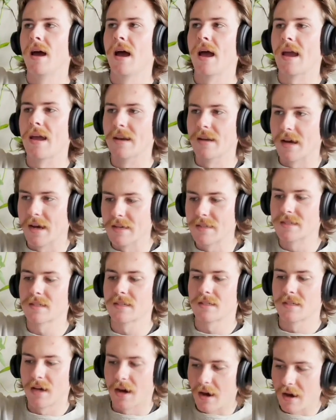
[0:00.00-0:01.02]
a
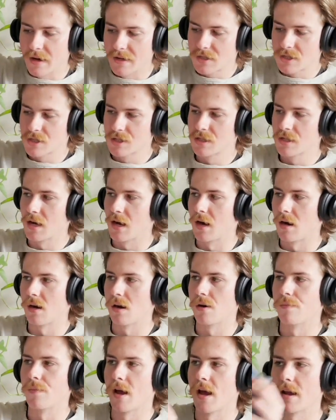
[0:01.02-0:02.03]
nice touch,
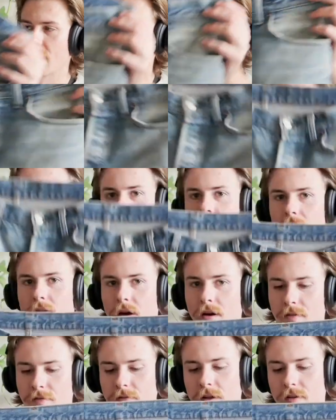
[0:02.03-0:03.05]
and I
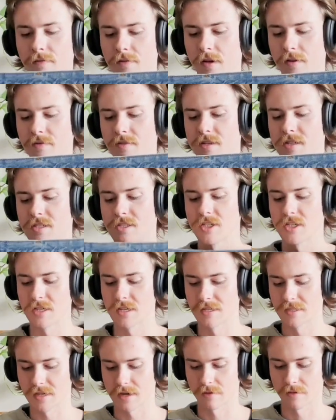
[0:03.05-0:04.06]
love these
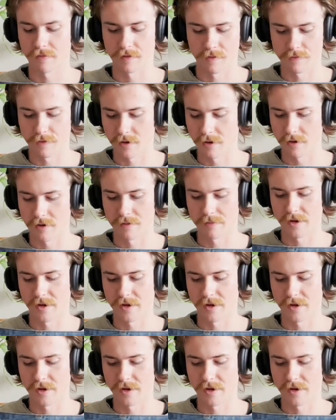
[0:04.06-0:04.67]
jeans. I love the fit on them.